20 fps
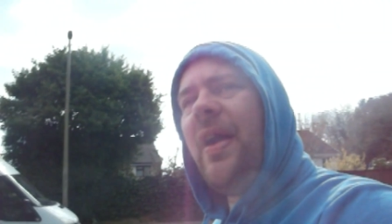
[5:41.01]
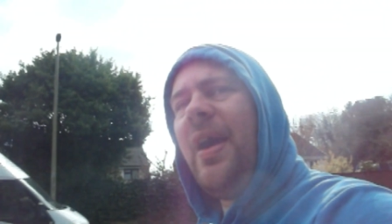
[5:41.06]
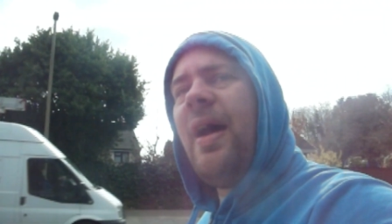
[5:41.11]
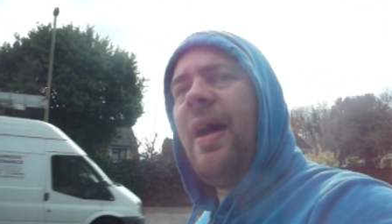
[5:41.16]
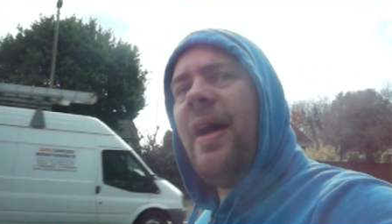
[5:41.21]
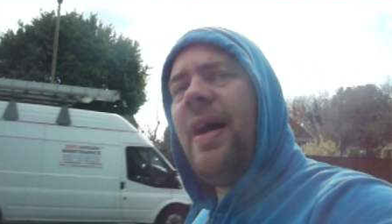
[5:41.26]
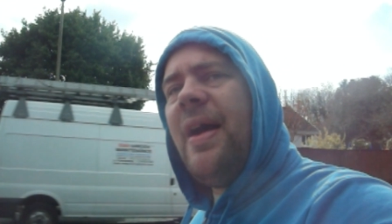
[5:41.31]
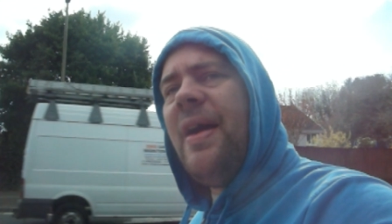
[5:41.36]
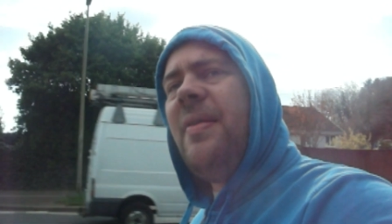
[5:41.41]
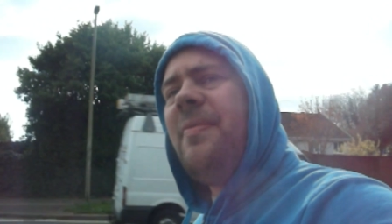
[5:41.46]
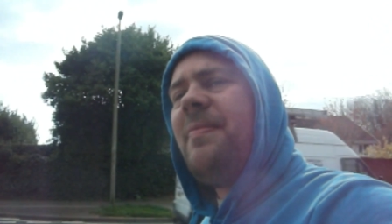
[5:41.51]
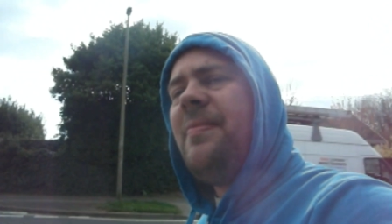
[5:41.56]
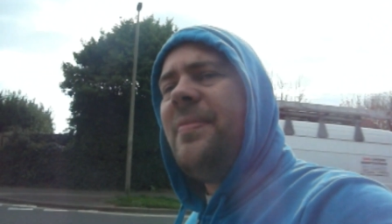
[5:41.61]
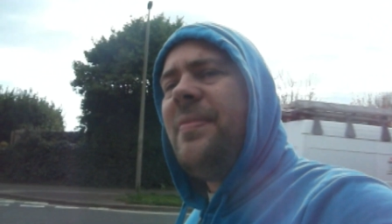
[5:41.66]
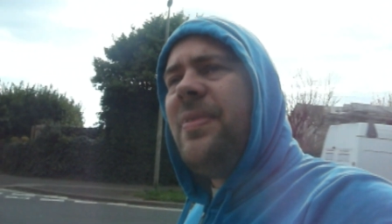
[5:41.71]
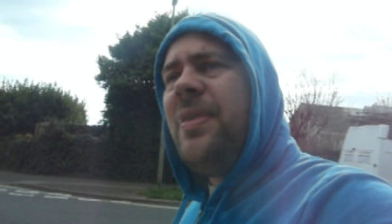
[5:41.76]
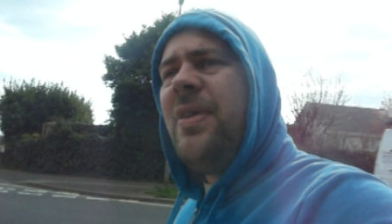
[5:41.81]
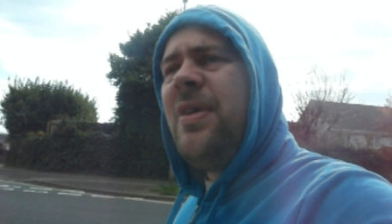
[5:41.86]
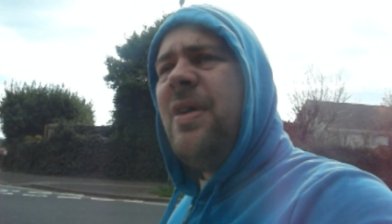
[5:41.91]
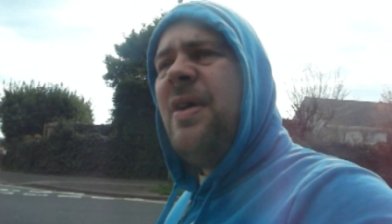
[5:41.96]

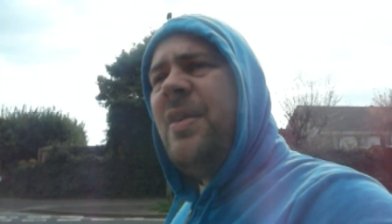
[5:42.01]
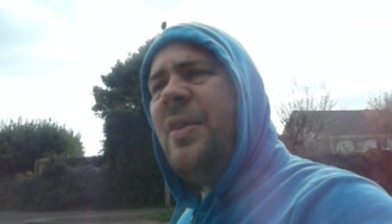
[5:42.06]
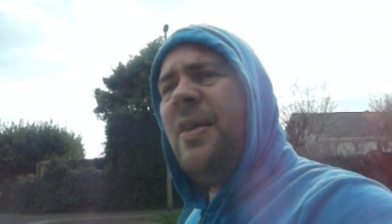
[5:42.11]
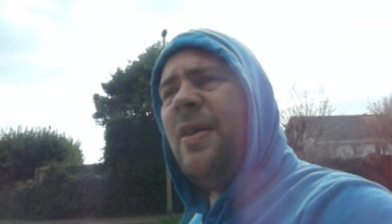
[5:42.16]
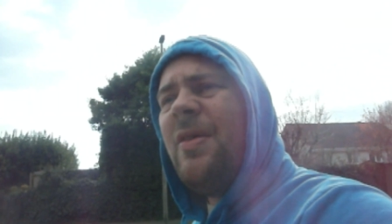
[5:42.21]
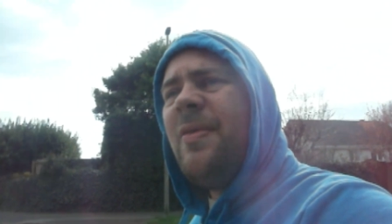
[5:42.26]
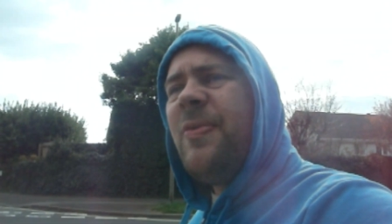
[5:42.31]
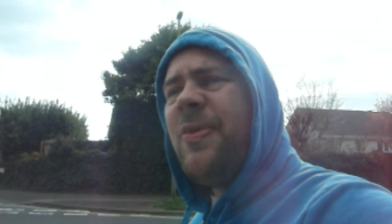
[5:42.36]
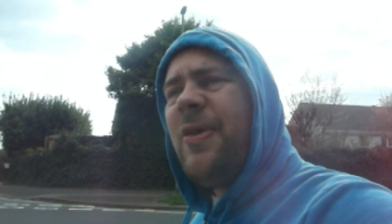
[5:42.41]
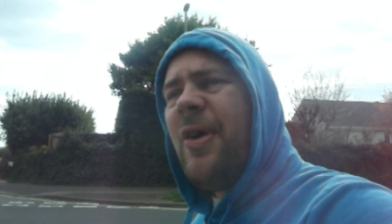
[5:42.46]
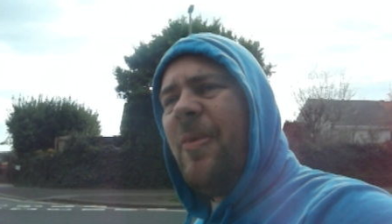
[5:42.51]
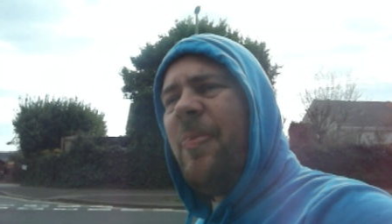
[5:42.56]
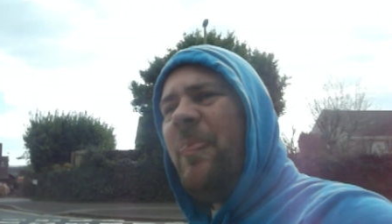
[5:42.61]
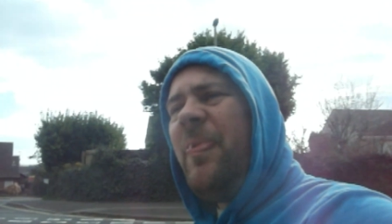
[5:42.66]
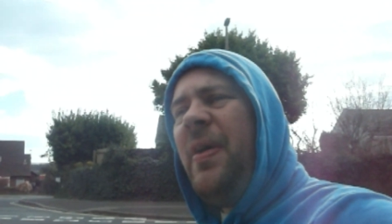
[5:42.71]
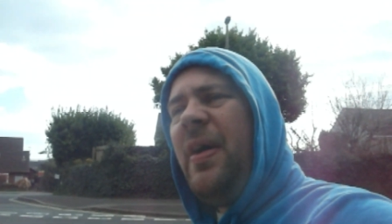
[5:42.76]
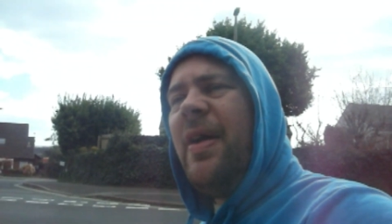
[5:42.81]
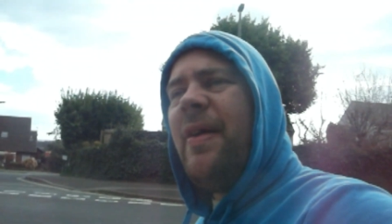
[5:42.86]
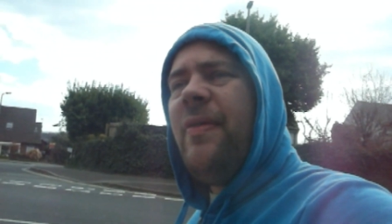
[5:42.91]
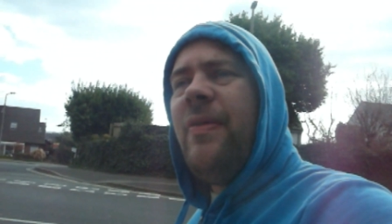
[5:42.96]
Um,
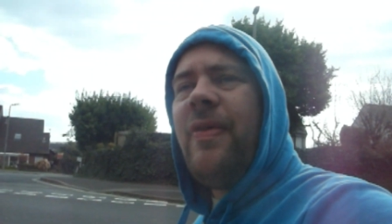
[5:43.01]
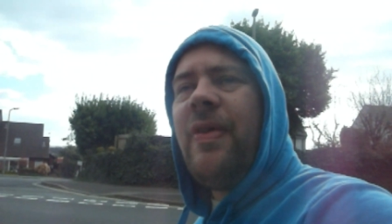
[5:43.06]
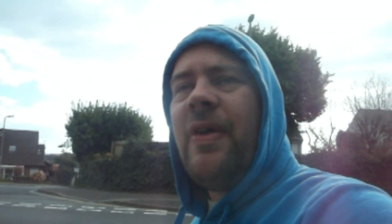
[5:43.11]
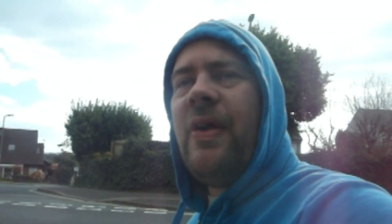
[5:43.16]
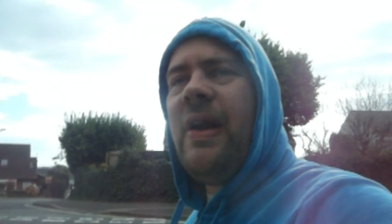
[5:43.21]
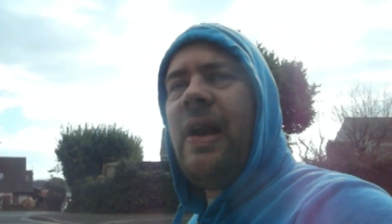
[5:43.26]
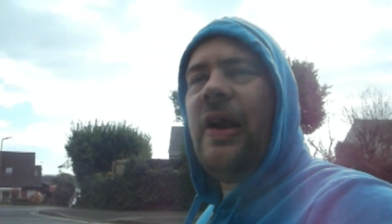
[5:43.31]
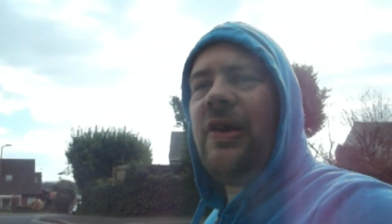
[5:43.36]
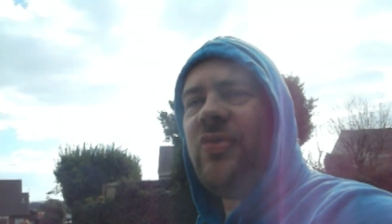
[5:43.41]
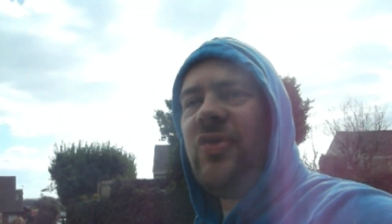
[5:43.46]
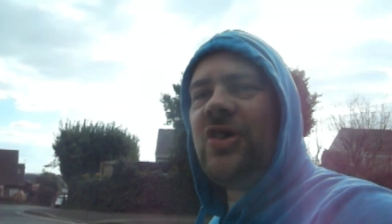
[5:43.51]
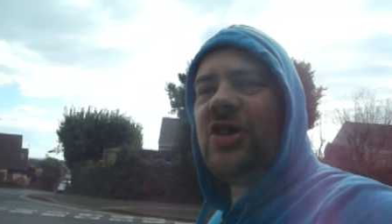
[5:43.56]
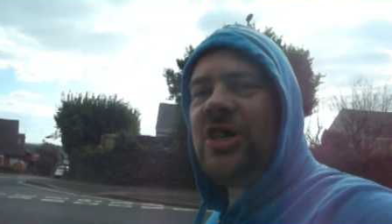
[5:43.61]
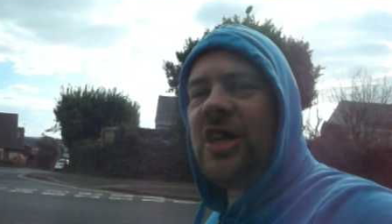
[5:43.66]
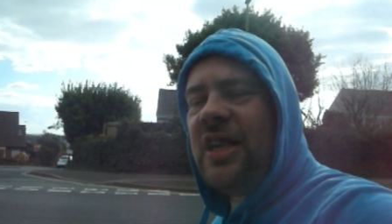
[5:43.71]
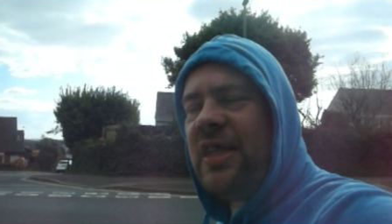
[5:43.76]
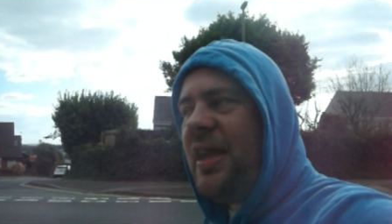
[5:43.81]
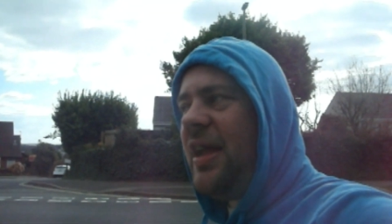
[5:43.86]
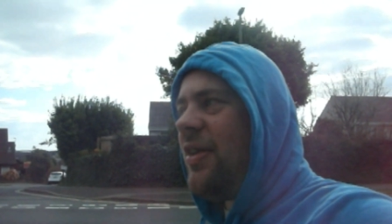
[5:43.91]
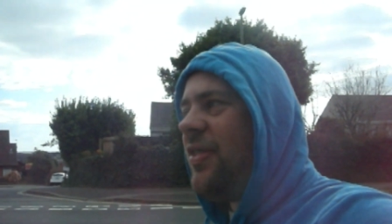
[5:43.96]
proper, well they've got electric
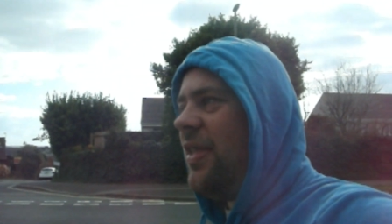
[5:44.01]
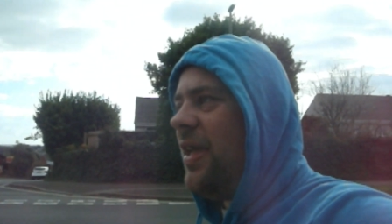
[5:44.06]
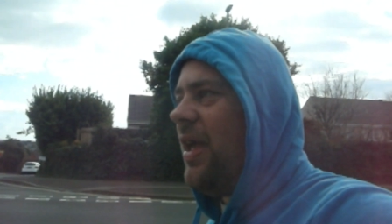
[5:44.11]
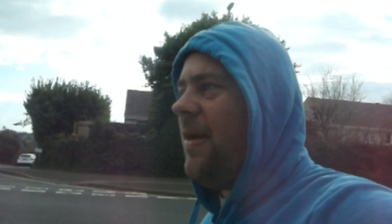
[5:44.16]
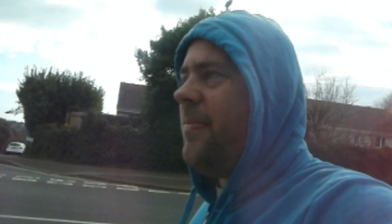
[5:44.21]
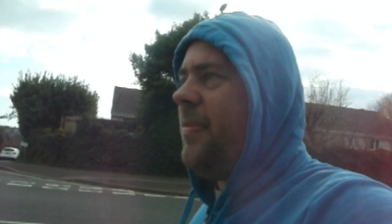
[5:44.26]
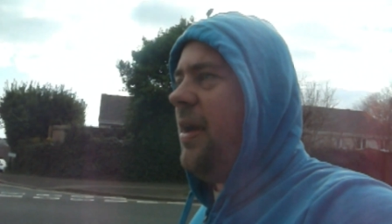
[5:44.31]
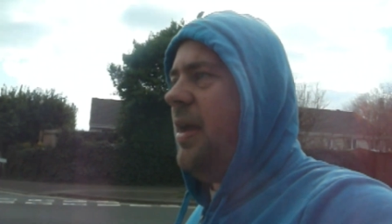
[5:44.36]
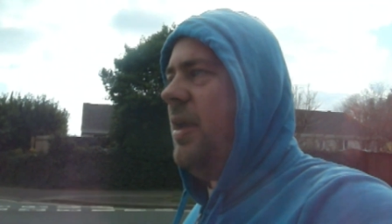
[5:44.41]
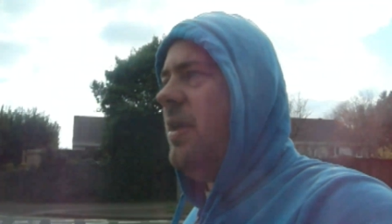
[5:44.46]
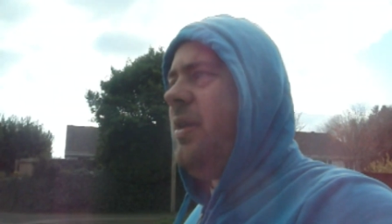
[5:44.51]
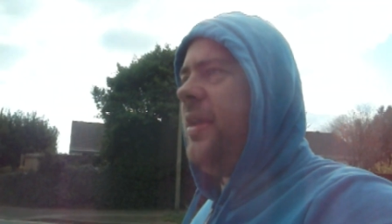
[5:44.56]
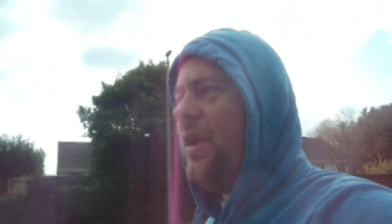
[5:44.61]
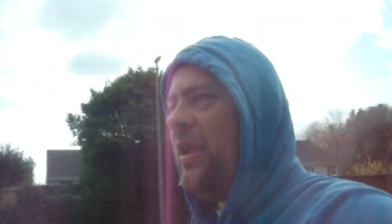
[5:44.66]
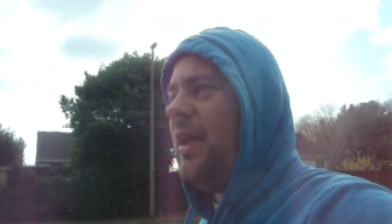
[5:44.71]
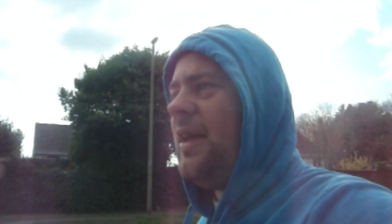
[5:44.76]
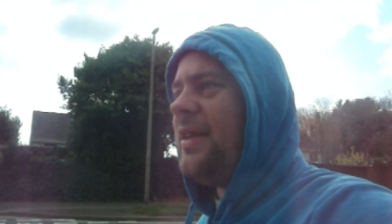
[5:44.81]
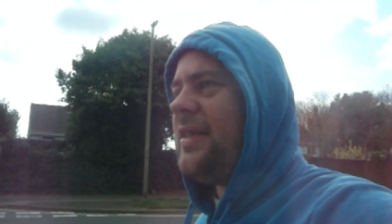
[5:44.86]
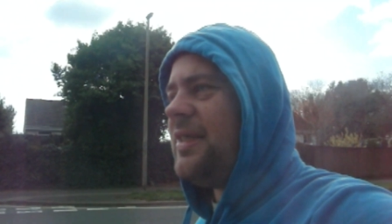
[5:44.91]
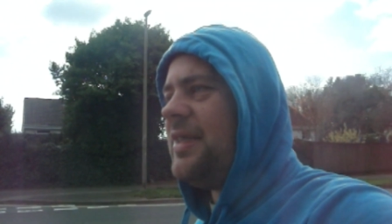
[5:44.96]
shed down there mate, you're going
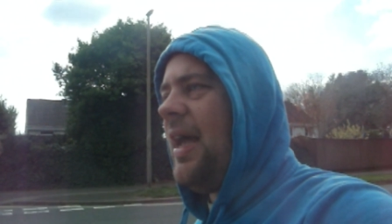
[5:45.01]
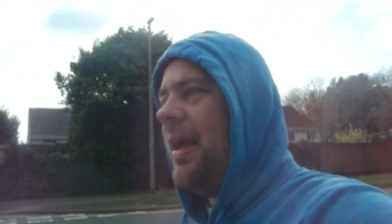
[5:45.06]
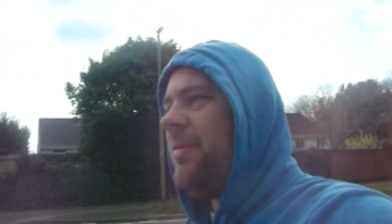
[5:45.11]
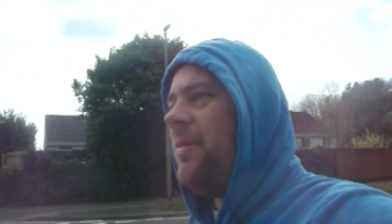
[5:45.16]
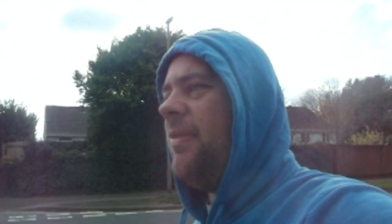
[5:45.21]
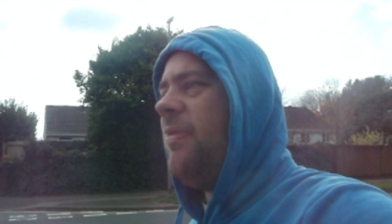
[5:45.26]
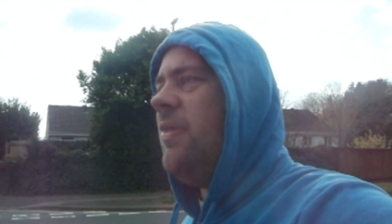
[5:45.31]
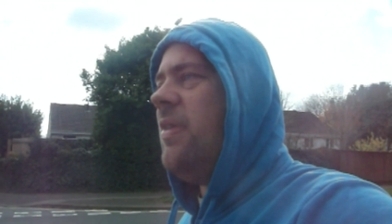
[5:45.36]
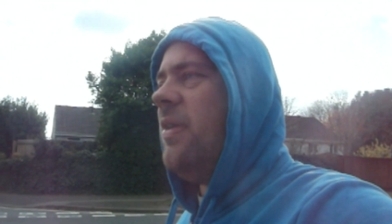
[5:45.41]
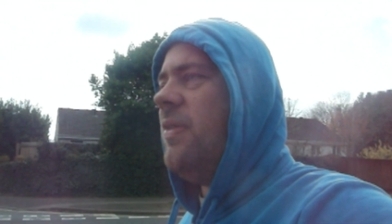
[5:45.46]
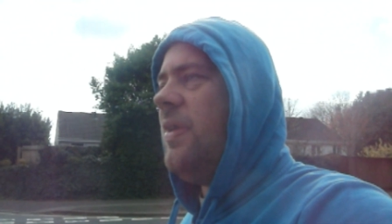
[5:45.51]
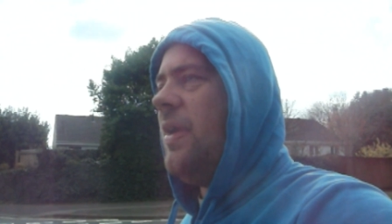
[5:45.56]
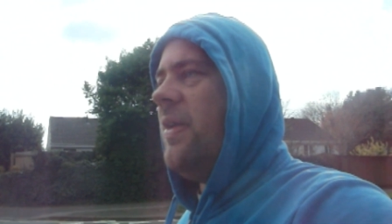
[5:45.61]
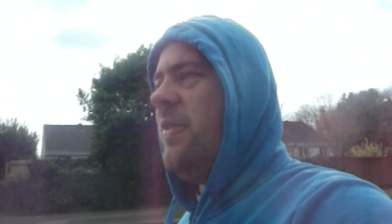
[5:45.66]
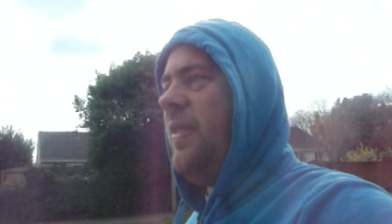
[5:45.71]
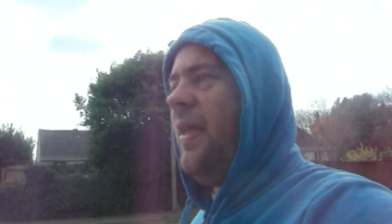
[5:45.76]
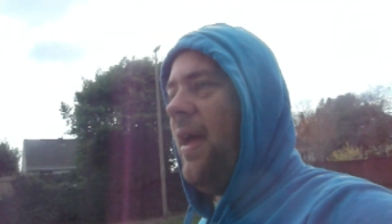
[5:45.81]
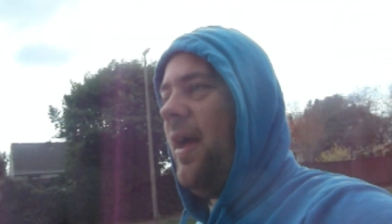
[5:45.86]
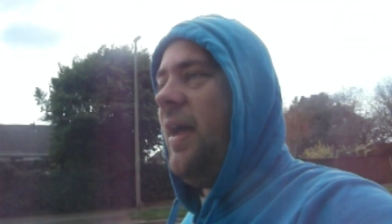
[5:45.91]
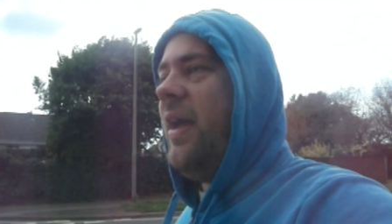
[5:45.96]
to get zapped if you go
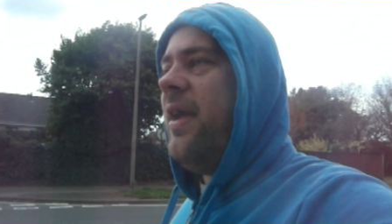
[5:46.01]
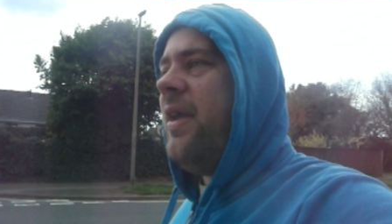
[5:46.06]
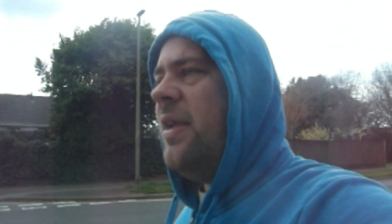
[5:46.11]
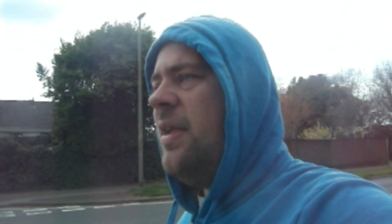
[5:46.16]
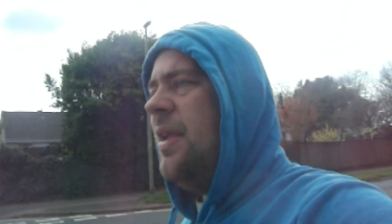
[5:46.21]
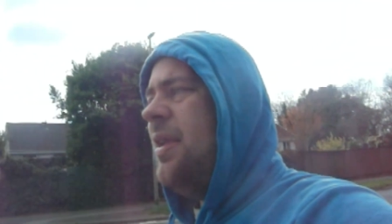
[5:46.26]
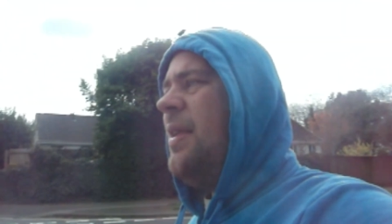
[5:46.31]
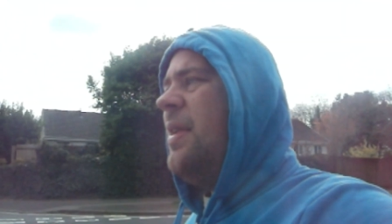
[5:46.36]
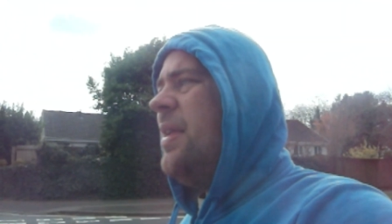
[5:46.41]
down there.